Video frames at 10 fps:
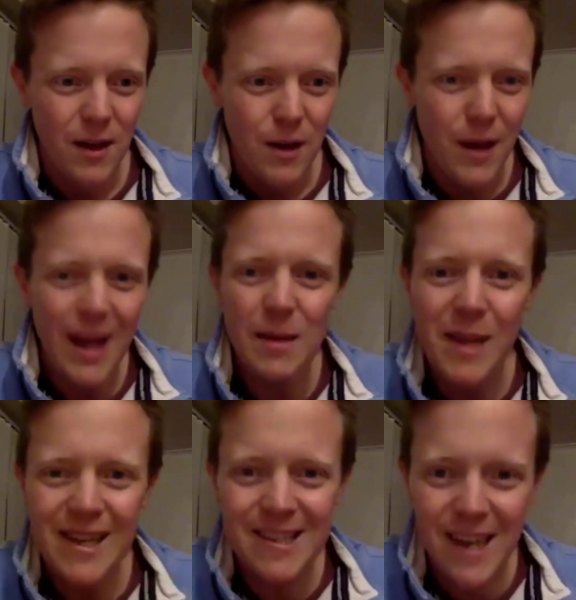The enemy
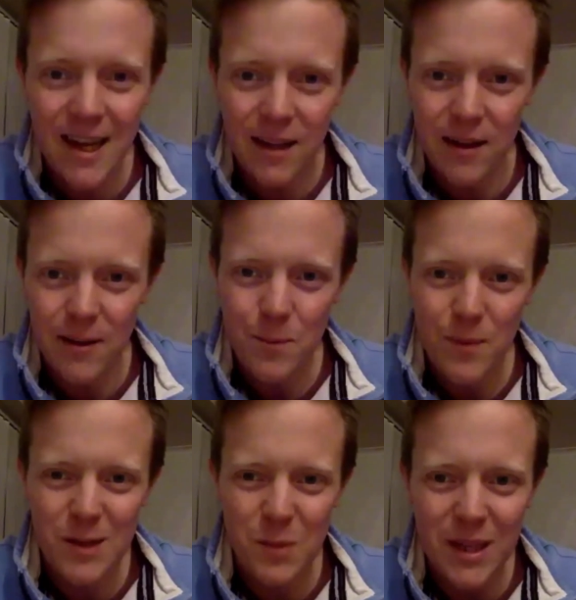sin
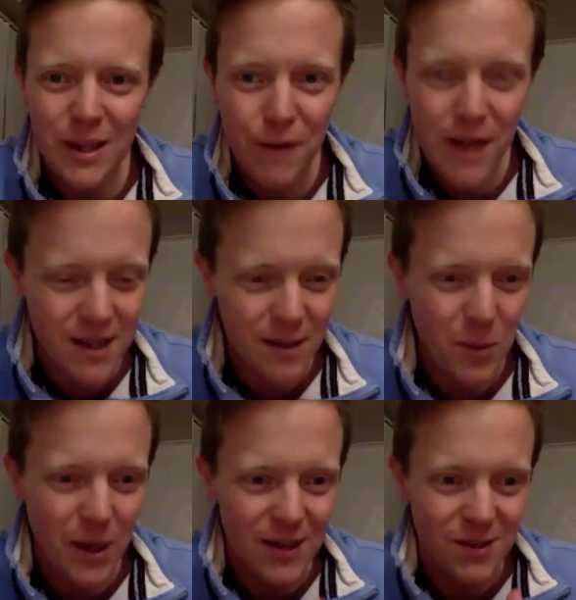has been defeated
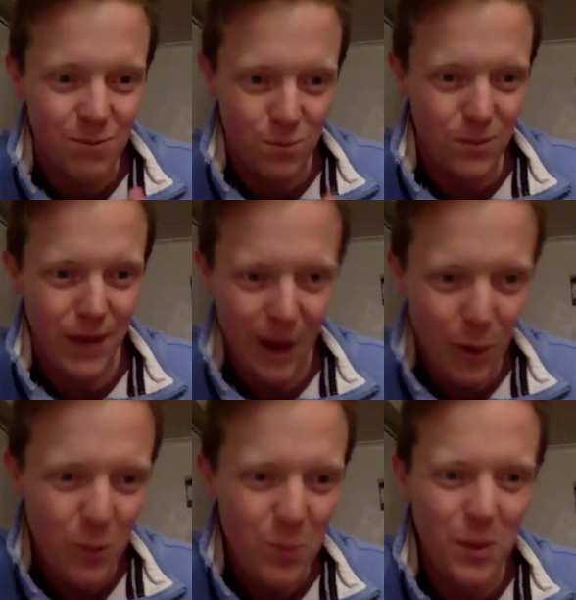because
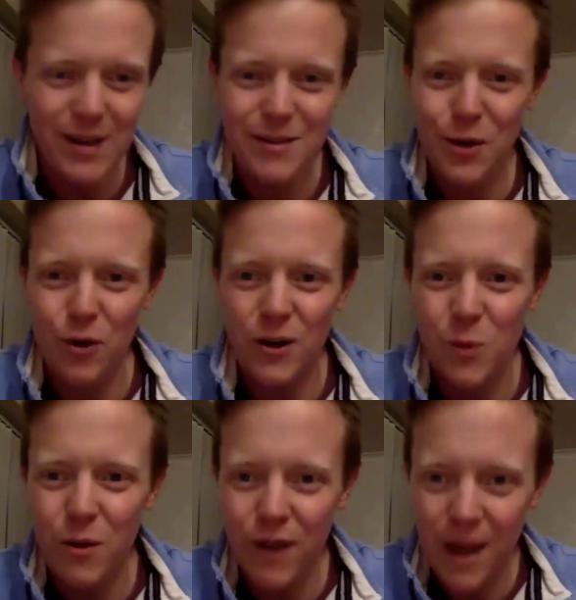now, because of the cross,
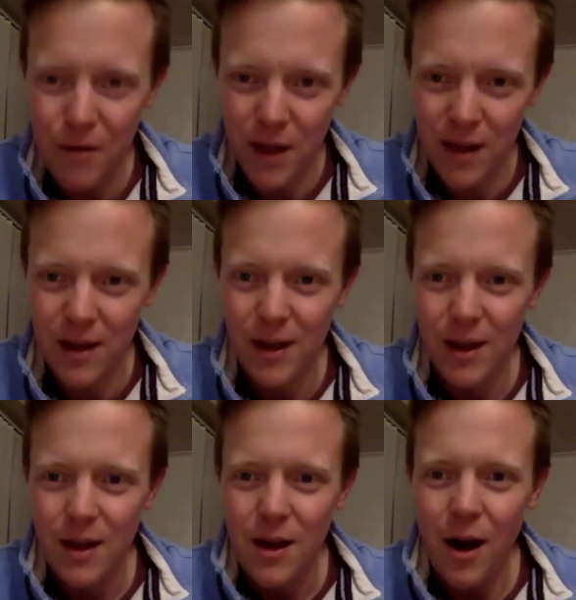we're forgiven.
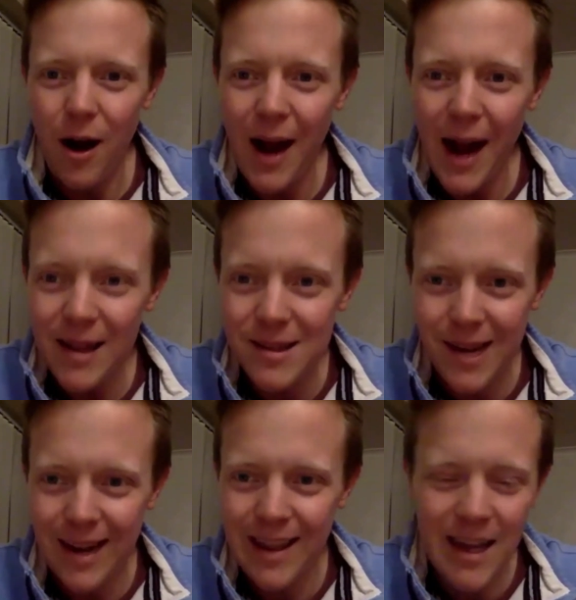Our hands are
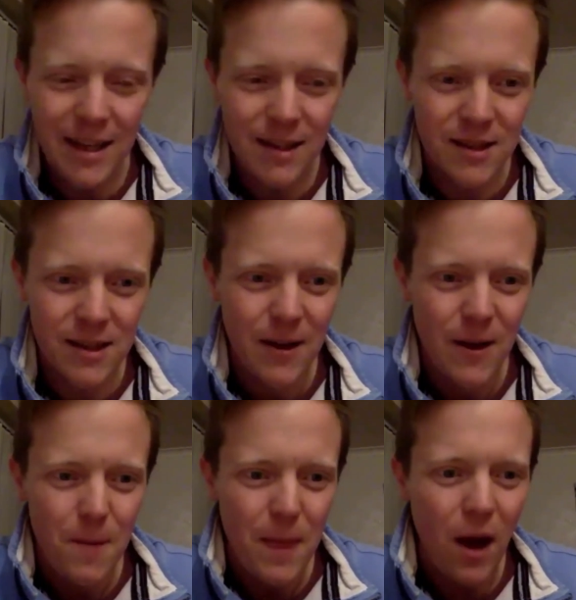cleaned.
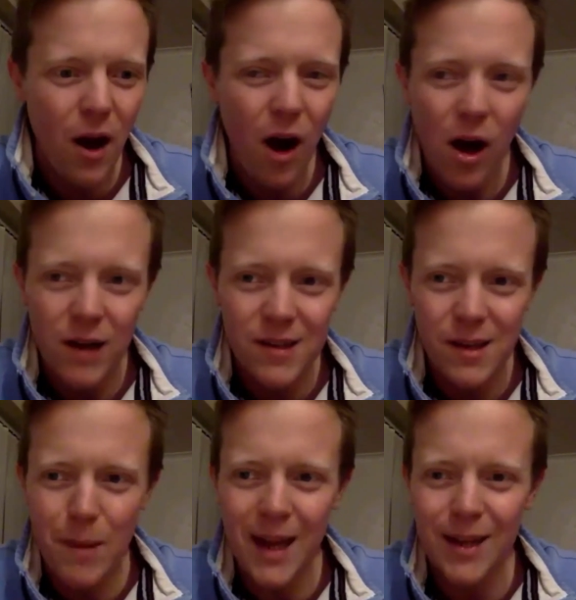Our hearts are
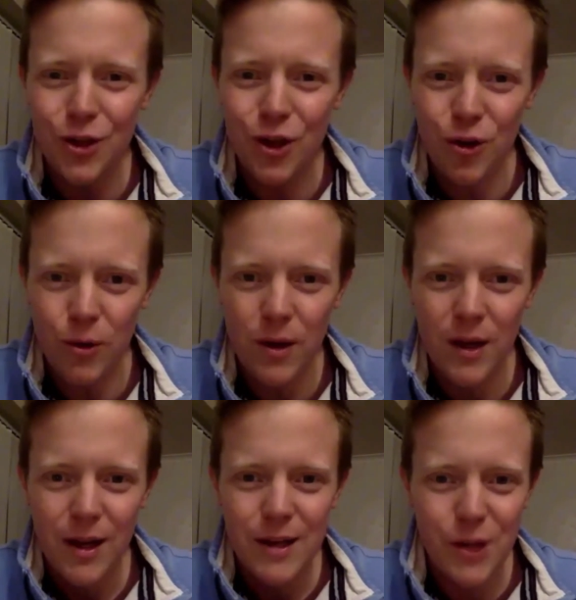made new
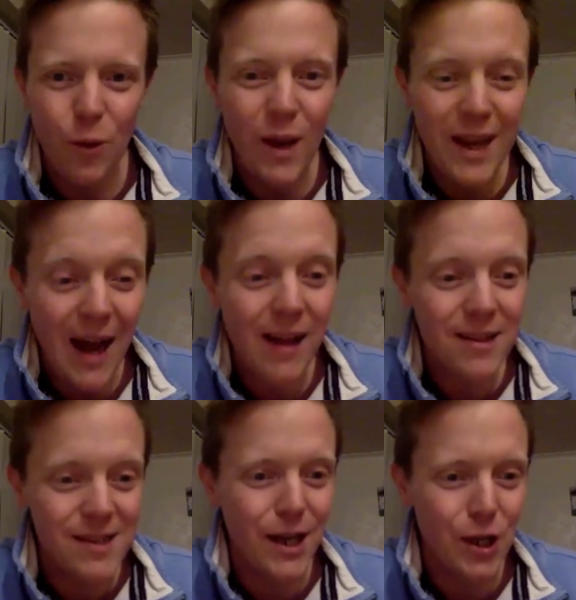so that we can
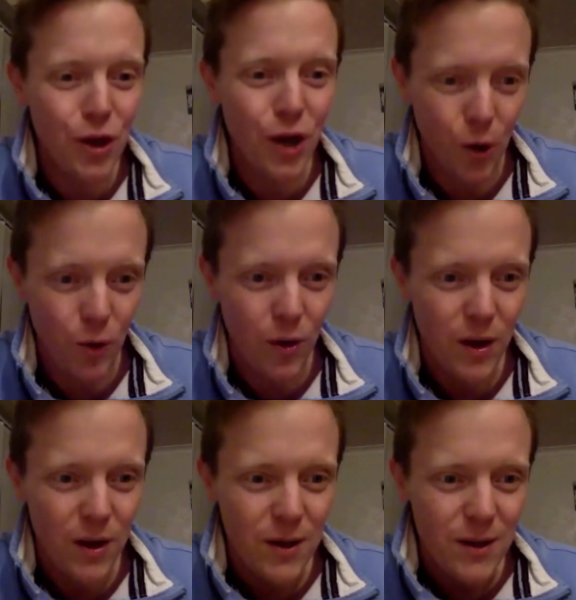say no
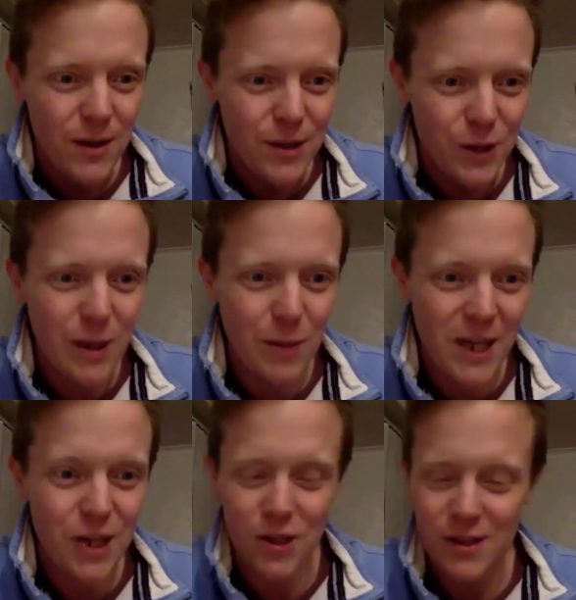to
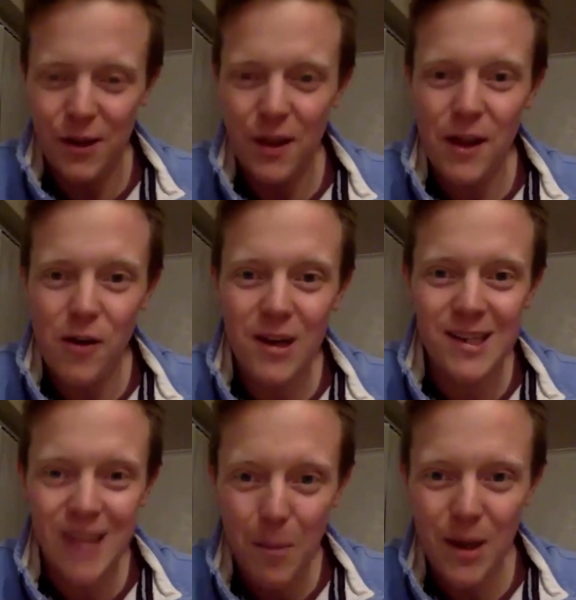temptation, so that there are
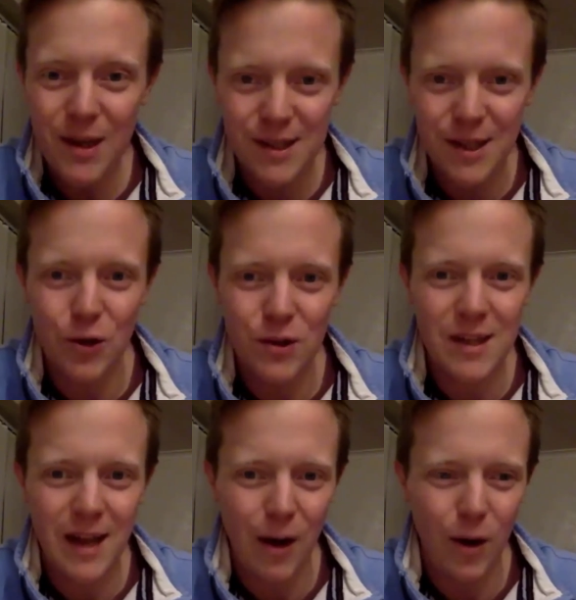stepping stones
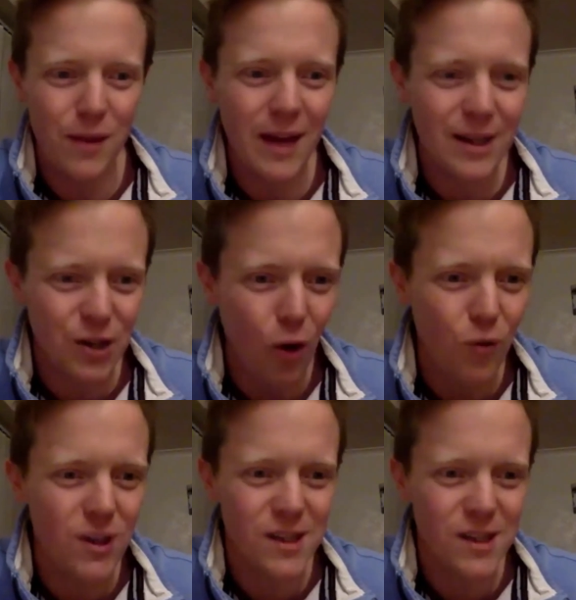now in that torrent